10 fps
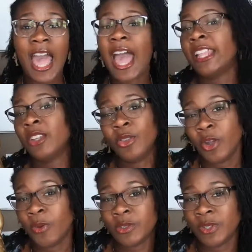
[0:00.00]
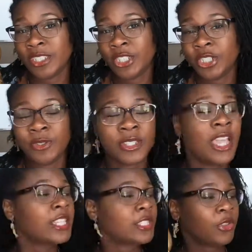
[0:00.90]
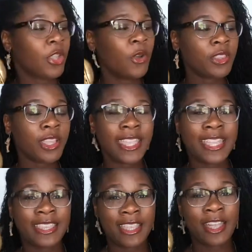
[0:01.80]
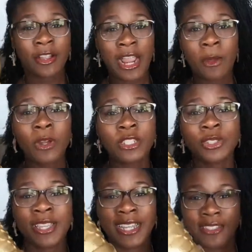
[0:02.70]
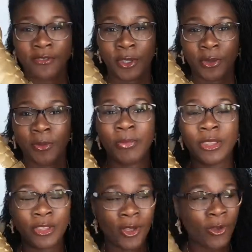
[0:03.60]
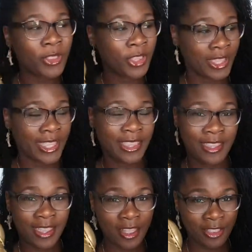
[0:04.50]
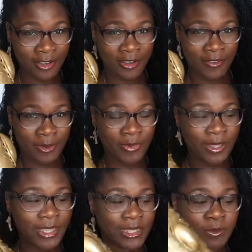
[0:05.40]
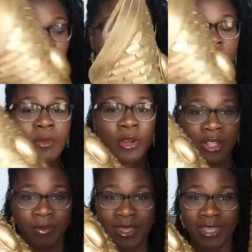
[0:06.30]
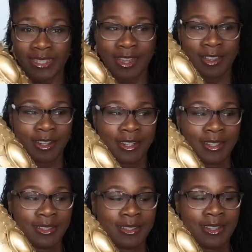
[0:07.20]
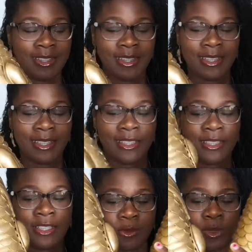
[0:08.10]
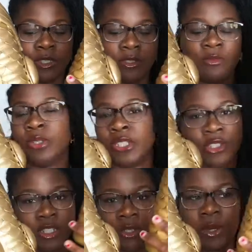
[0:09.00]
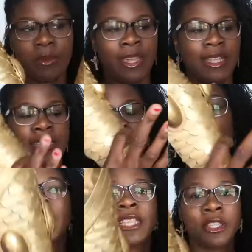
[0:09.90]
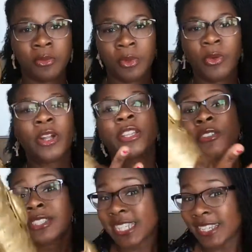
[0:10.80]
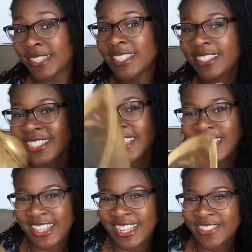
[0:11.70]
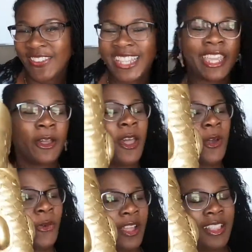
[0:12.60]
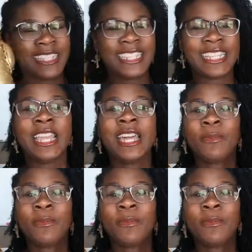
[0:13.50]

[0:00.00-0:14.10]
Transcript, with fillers: I don't know which one to choose. So don't look at the color. I want you guys to vote, but don't look at the color of them because both of them are gonna be this color. This one was just spray painted. This one I did a little bit more. You'll see. You'll see in the next video what all I did.